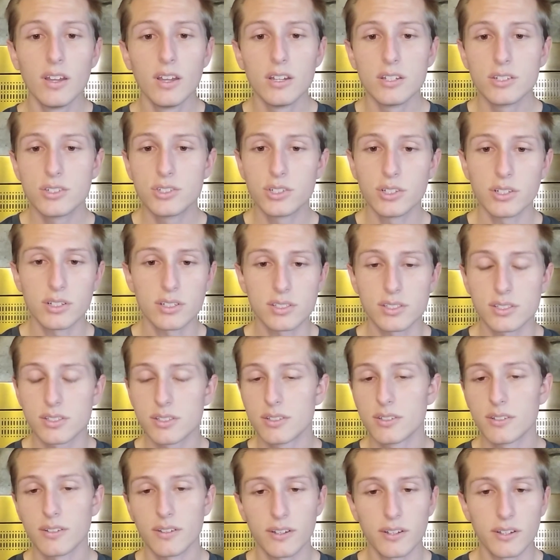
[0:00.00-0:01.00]

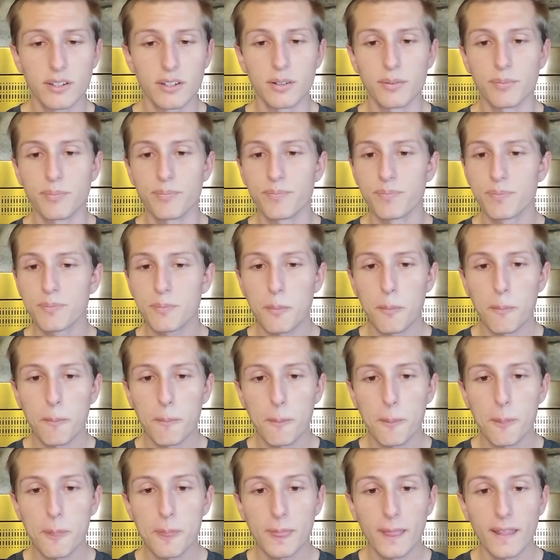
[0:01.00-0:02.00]
just
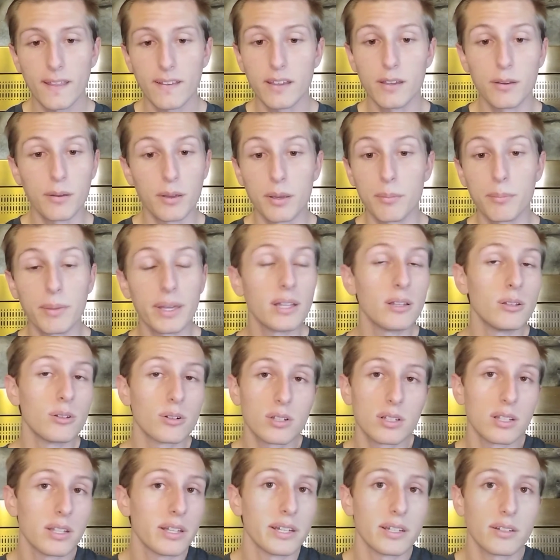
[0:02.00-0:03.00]
it may
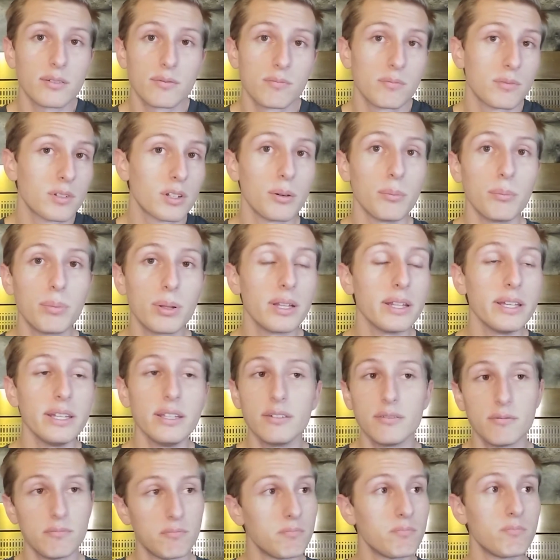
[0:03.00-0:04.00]
look like
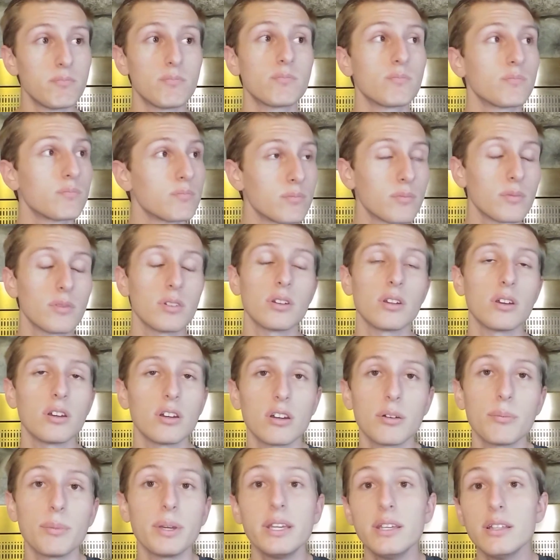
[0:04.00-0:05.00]
complete
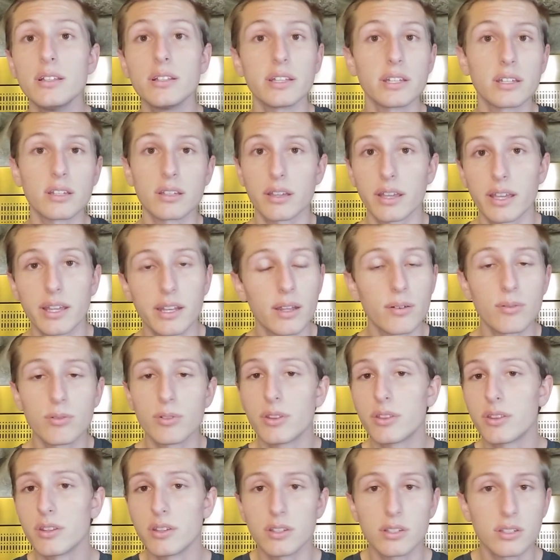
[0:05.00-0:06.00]
healing, and
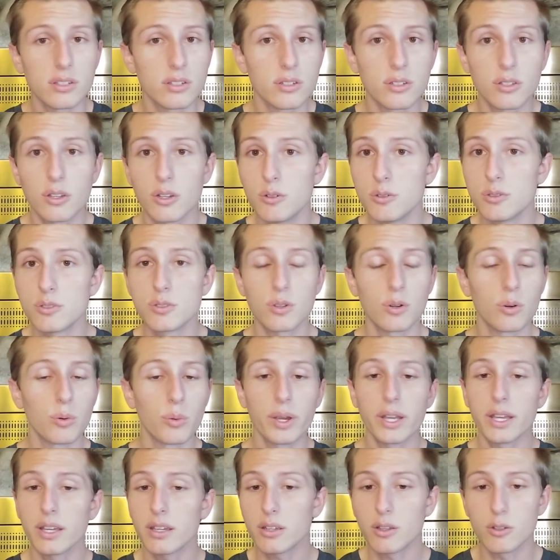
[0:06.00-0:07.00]
everything goes
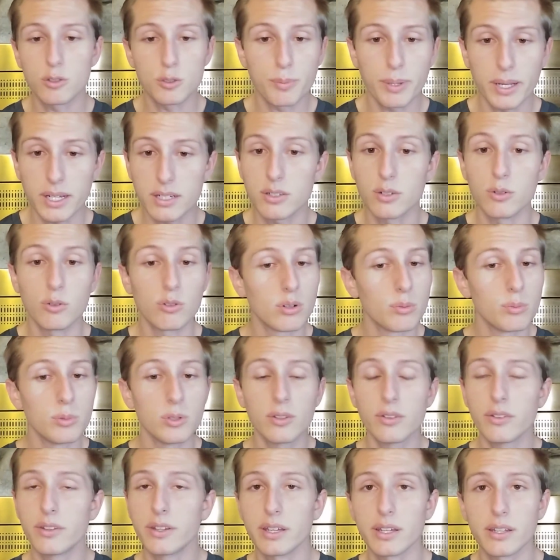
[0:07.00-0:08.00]
away, goes back to
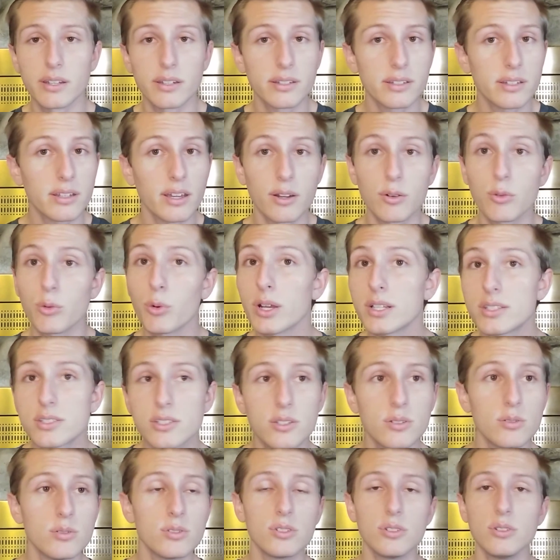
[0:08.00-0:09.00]
normal, that God
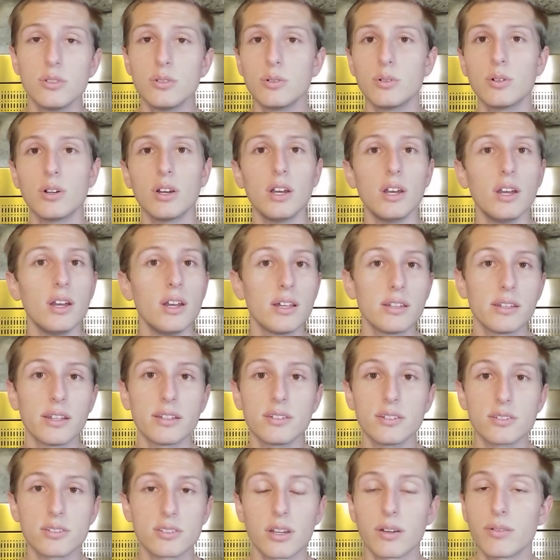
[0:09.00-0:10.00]
rescues you, that
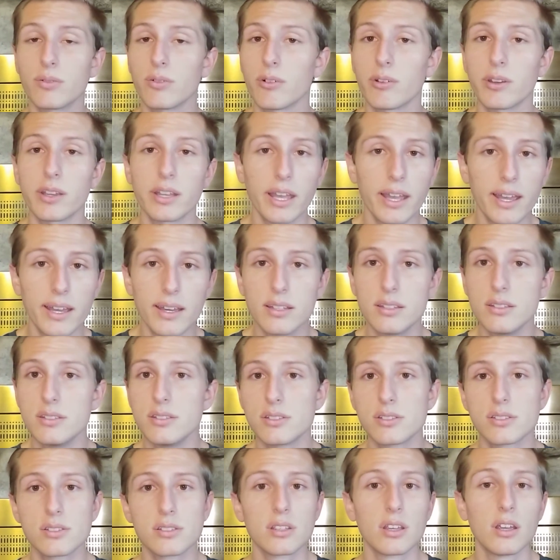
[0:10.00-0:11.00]
the suffering
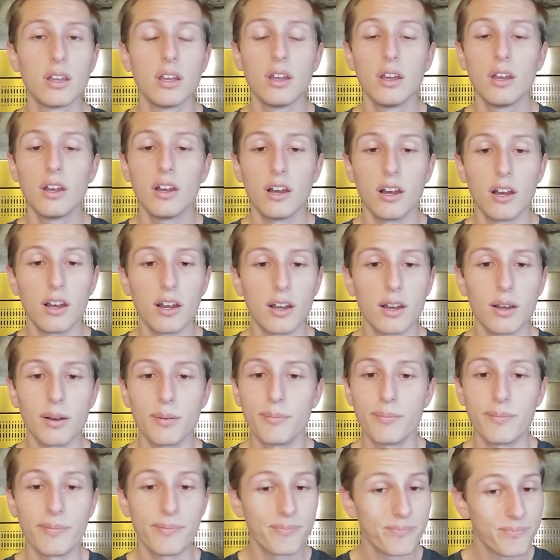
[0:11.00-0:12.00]
ends.
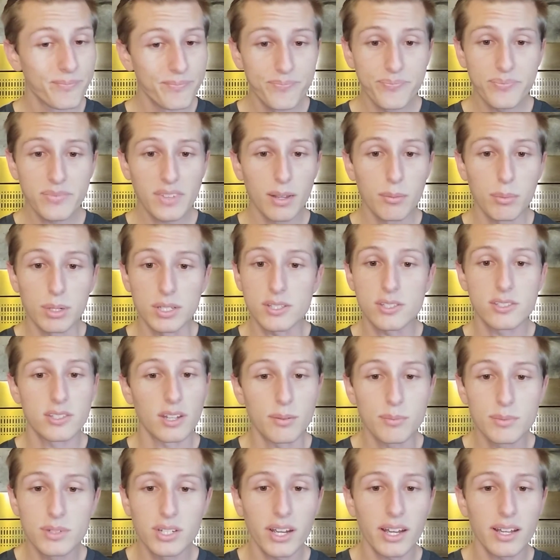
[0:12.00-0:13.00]
But
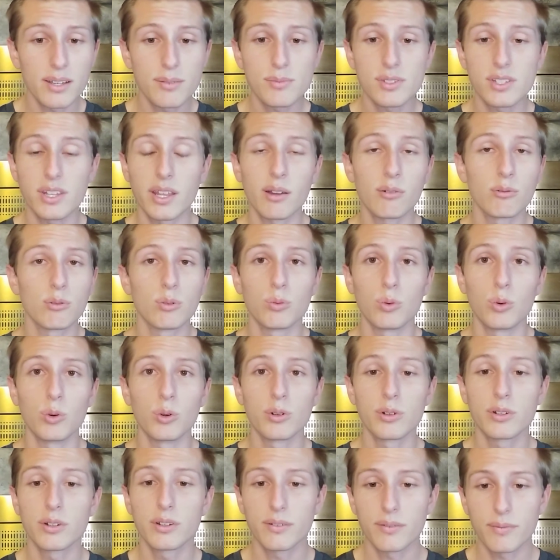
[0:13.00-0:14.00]
sometimes that
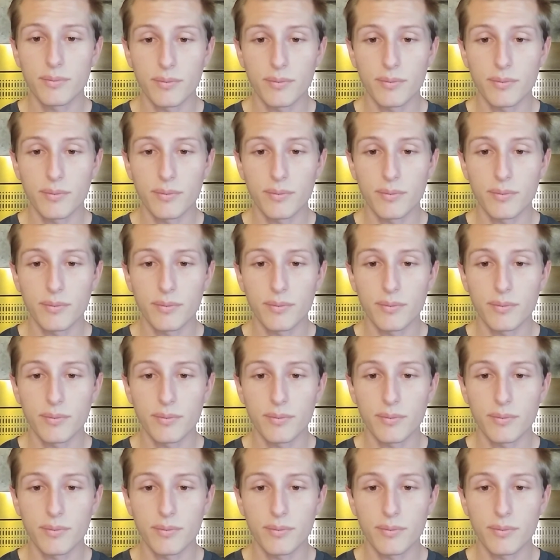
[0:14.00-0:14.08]
reward